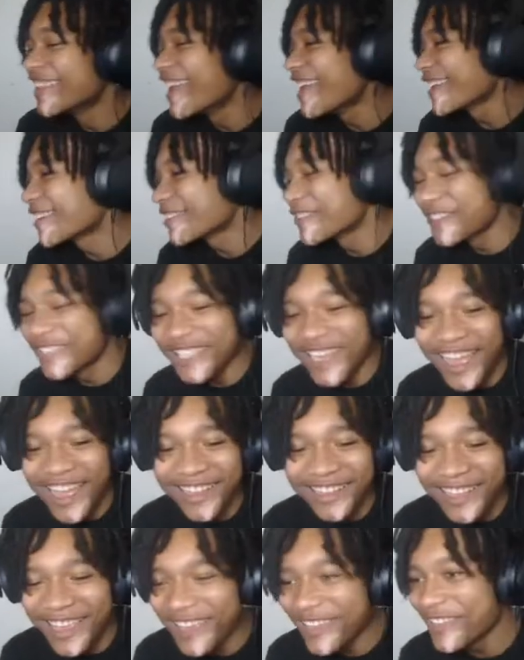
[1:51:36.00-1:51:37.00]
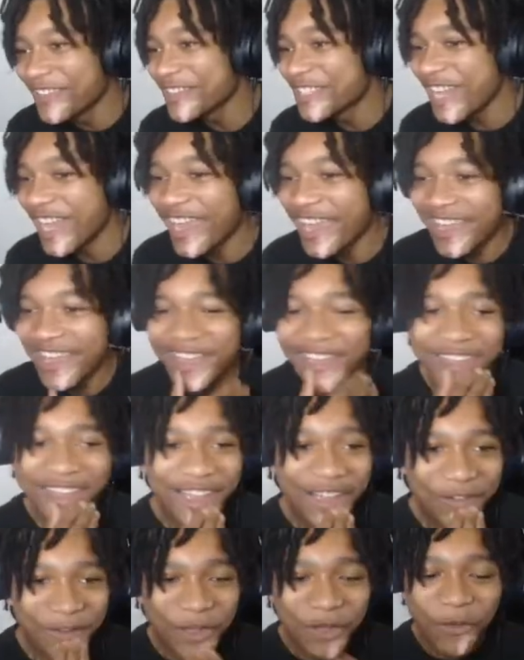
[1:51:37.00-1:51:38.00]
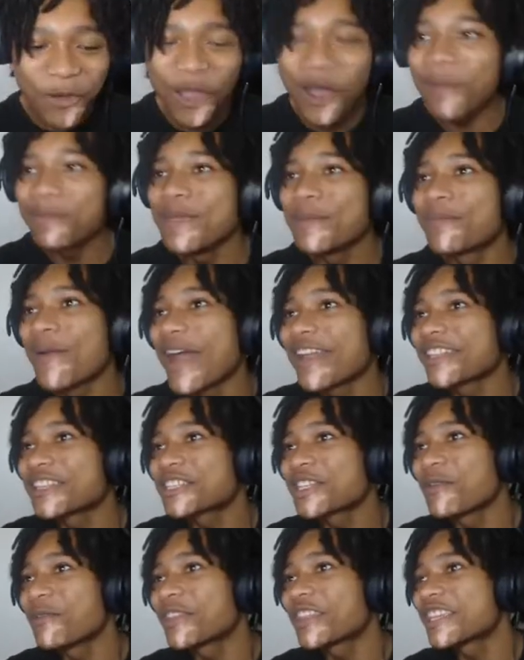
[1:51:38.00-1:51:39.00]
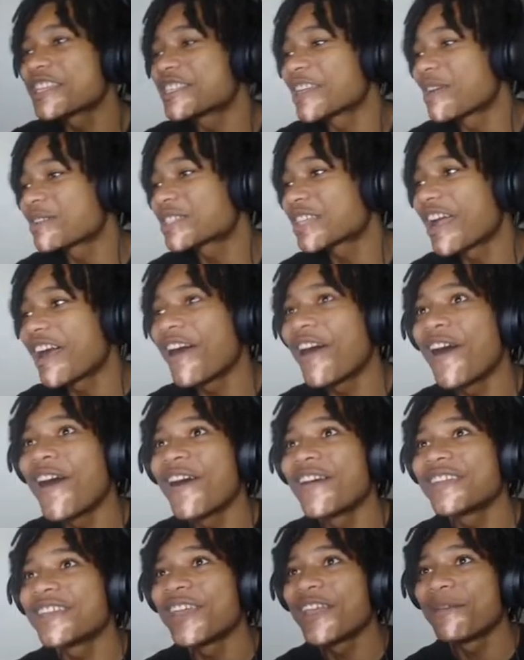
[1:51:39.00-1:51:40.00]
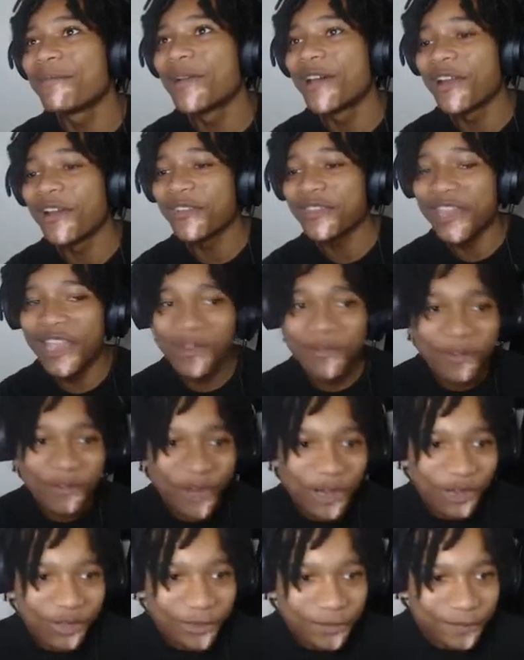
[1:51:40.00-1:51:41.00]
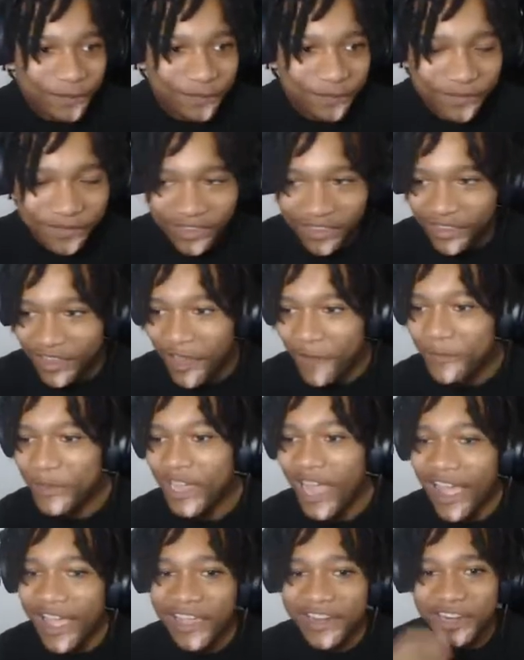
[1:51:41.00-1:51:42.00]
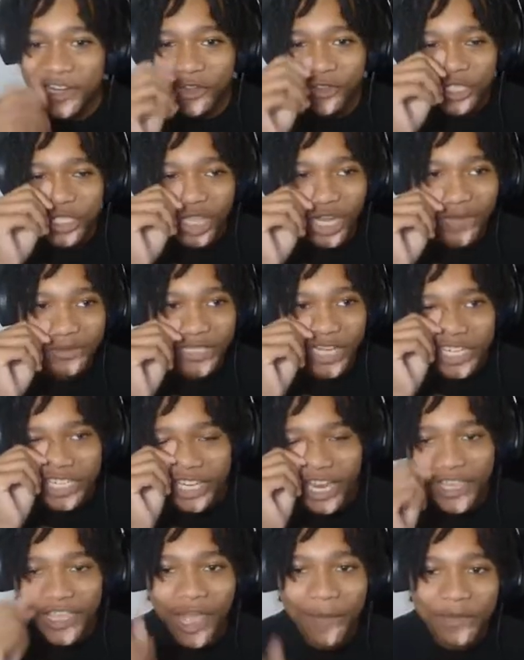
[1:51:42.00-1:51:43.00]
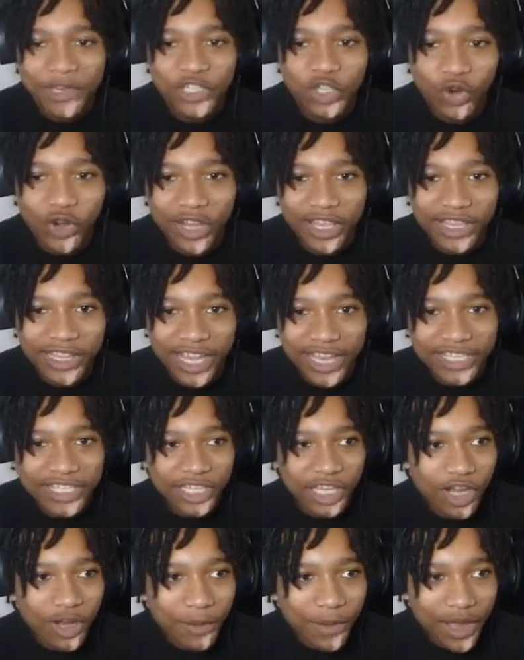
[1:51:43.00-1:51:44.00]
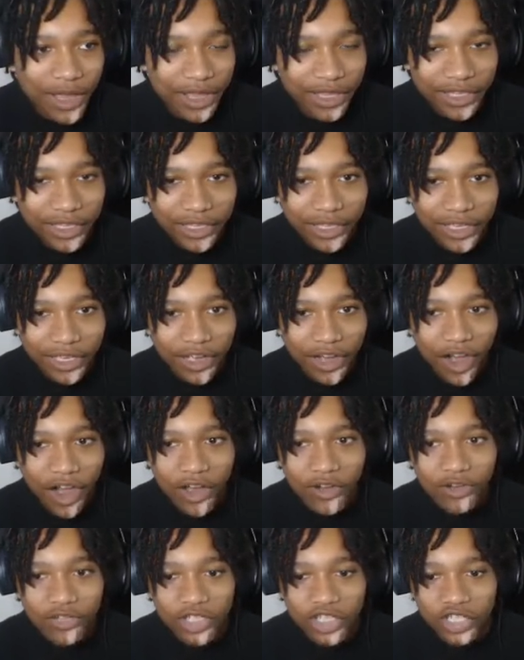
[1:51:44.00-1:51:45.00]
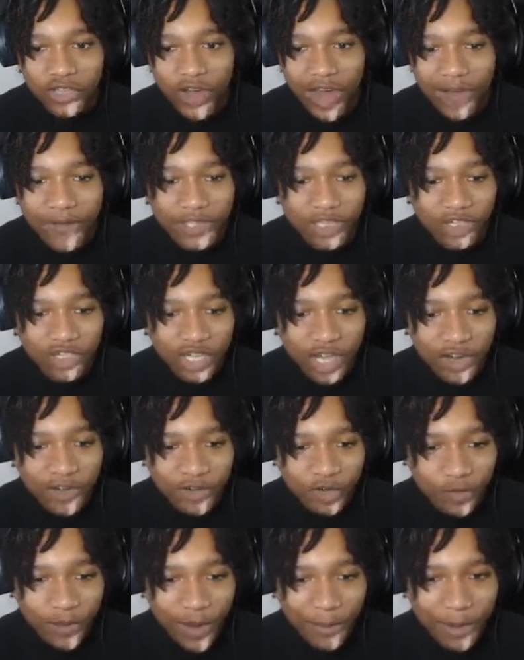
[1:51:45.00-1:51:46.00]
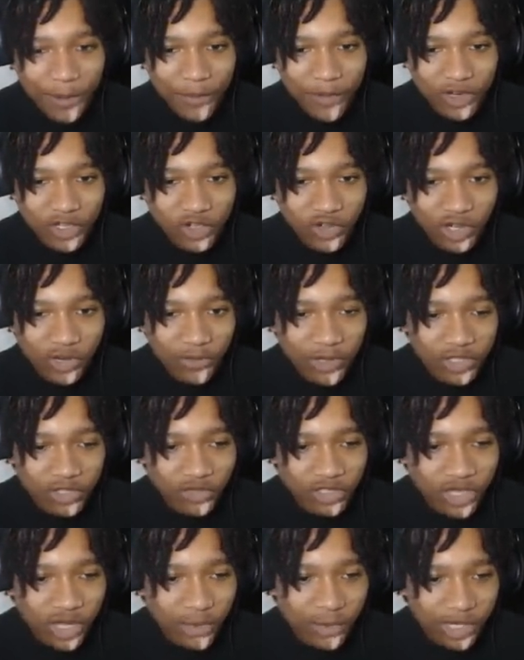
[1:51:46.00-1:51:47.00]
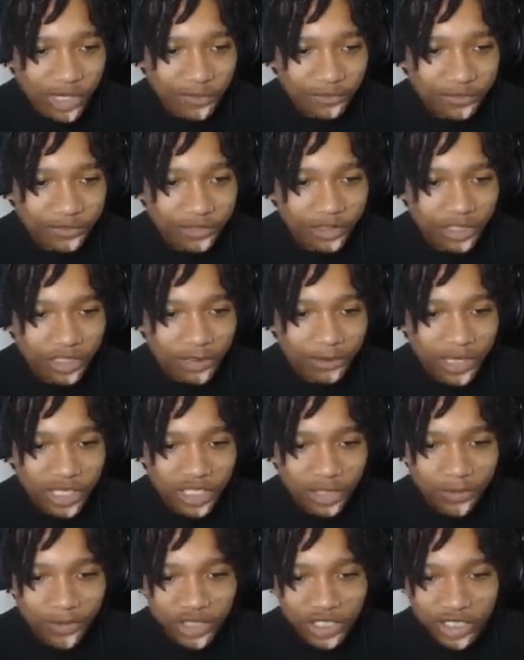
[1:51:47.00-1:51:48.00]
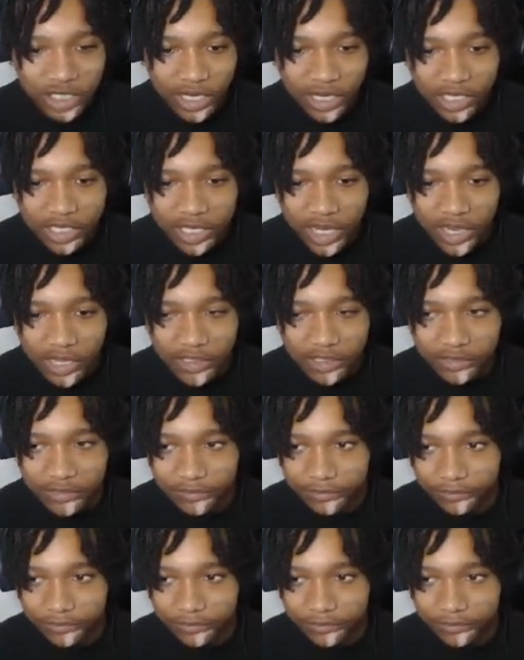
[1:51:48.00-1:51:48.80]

Thank you, chat. Thank you, chat. We will be practicing with this jump shot all day, bro. Don't think we won't. If we got any new subs in the chat, y'all be sure to hit that sub button. All new subscribers, your channel do pop up on the screen once you sub up. It's much appreciated, chat.